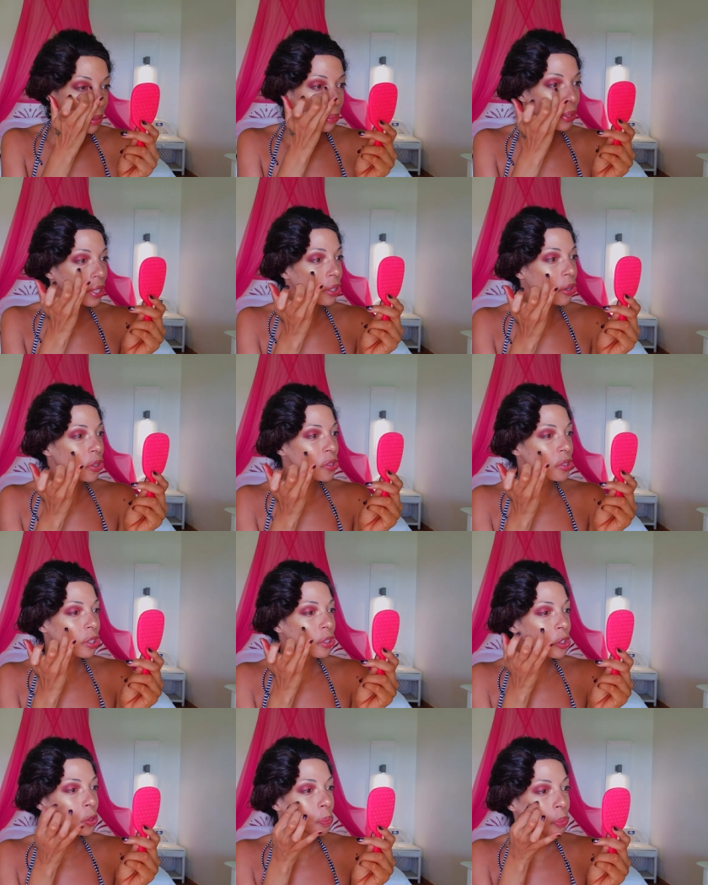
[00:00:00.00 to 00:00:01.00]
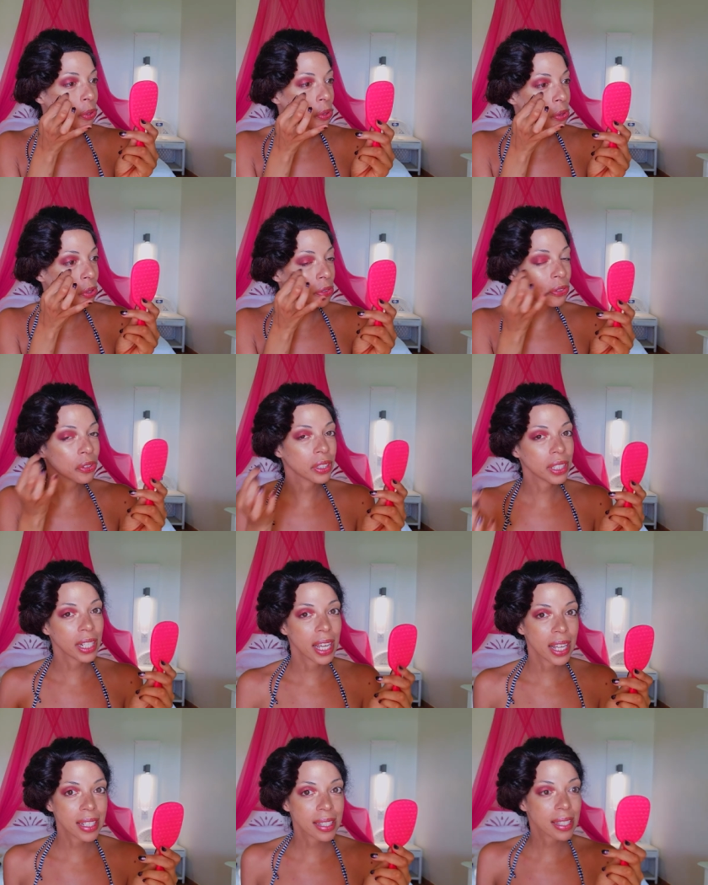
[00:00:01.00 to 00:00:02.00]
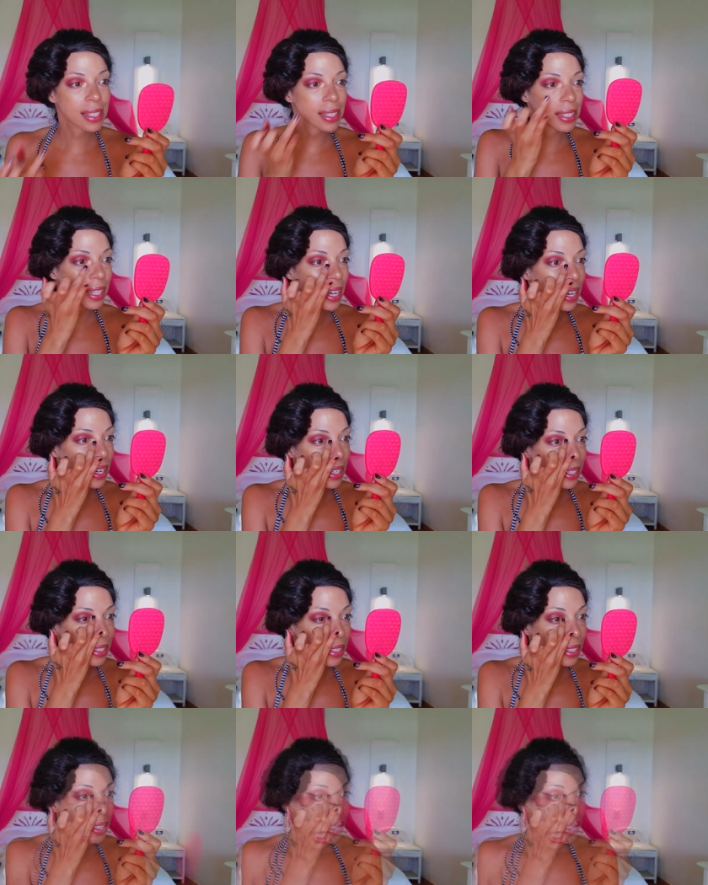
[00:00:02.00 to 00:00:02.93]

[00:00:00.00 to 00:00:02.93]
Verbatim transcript: but it also looks beautiful and enhances the eyes.